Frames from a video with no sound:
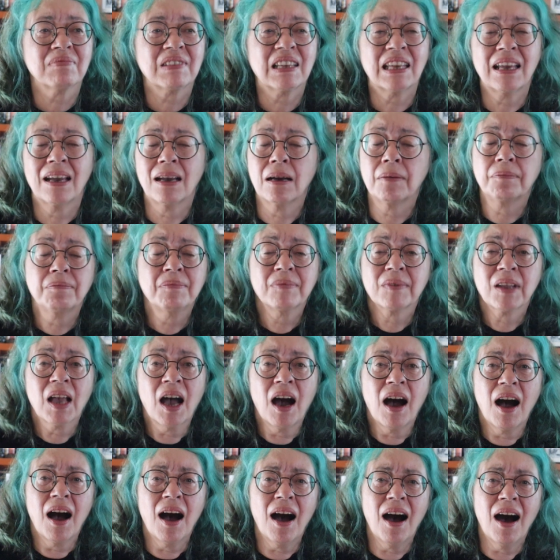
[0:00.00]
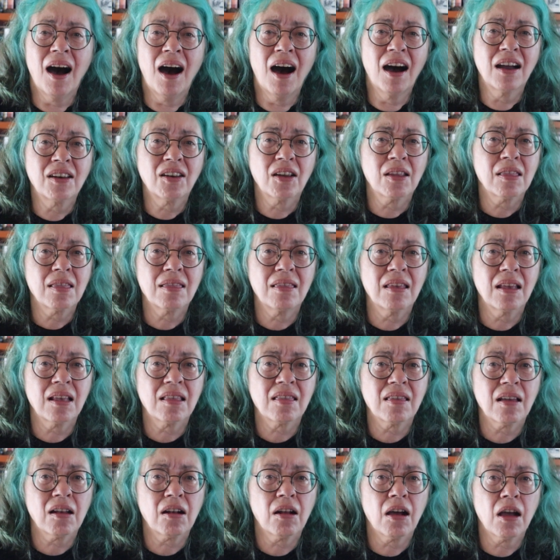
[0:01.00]
yeah, I don't
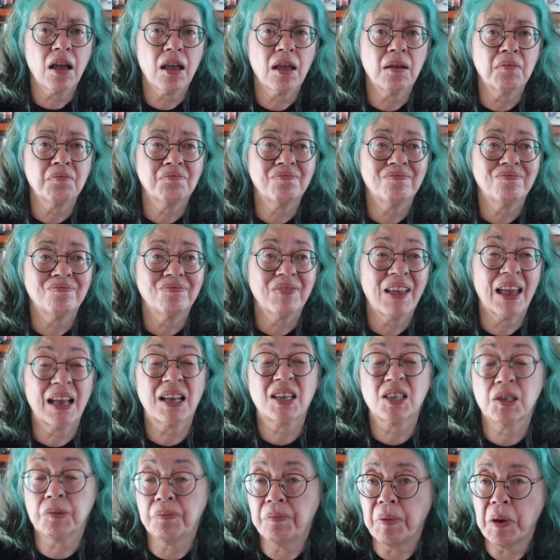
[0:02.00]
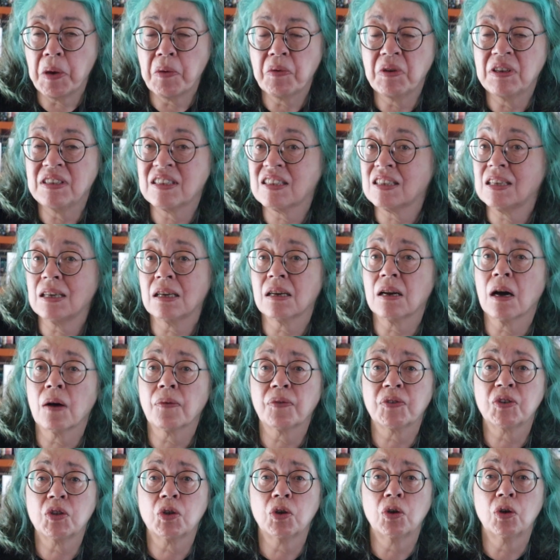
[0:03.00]
think that I am experienced
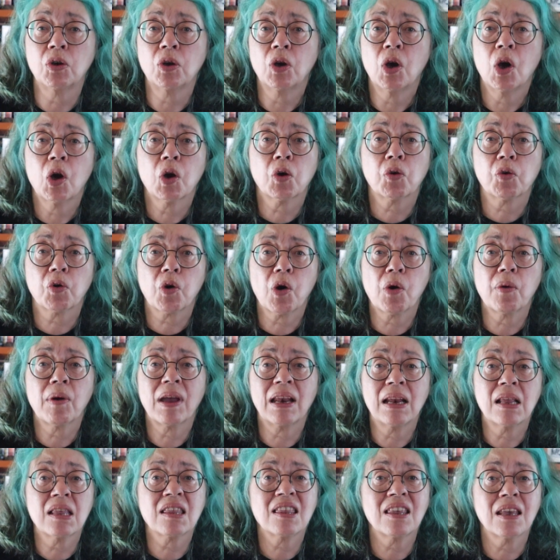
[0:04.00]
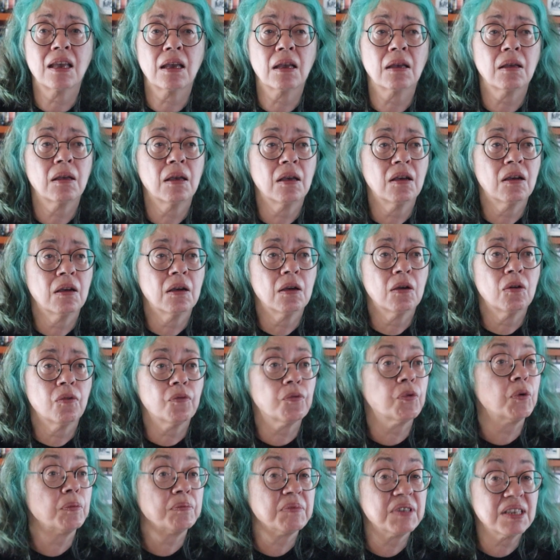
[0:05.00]
enough to grow anything
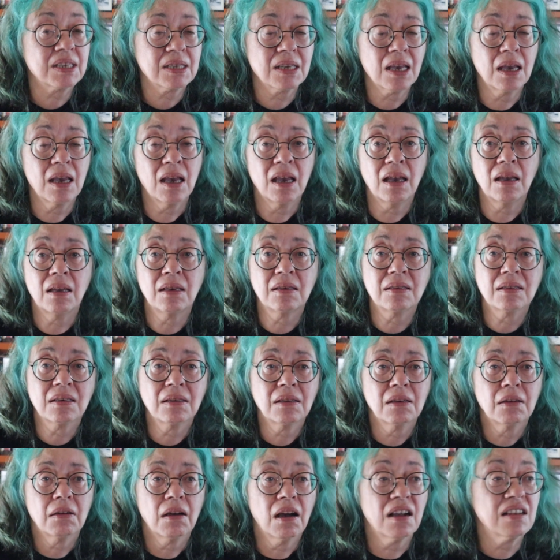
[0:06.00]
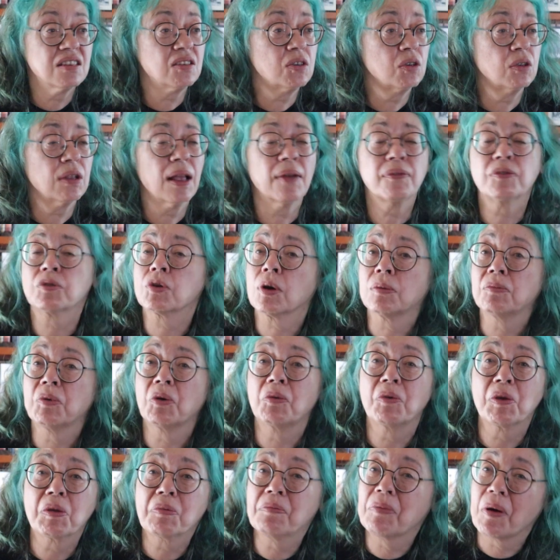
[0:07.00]
from seed. I still have
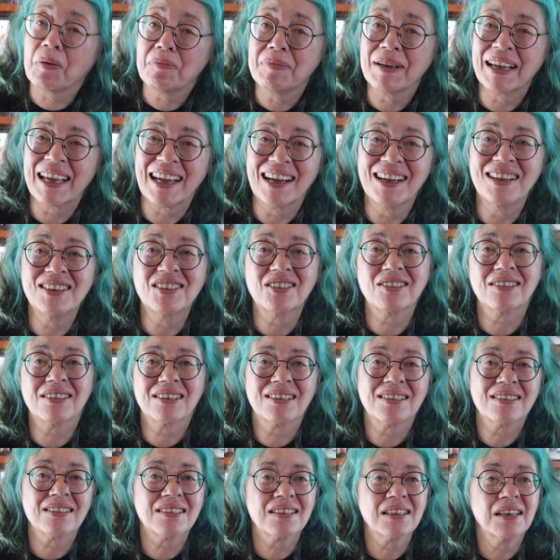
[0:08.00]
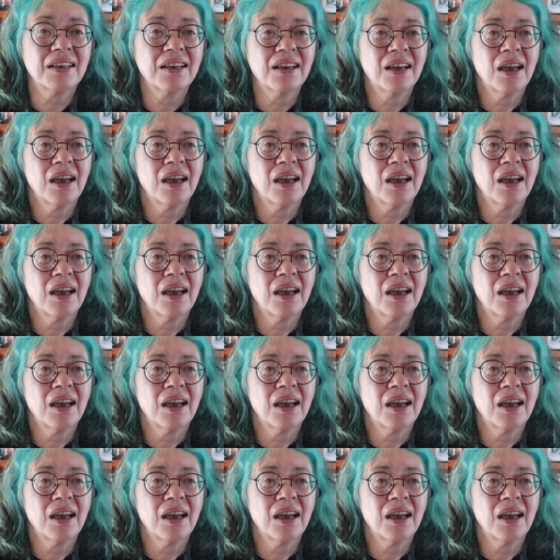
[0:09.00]
trouble with propagations.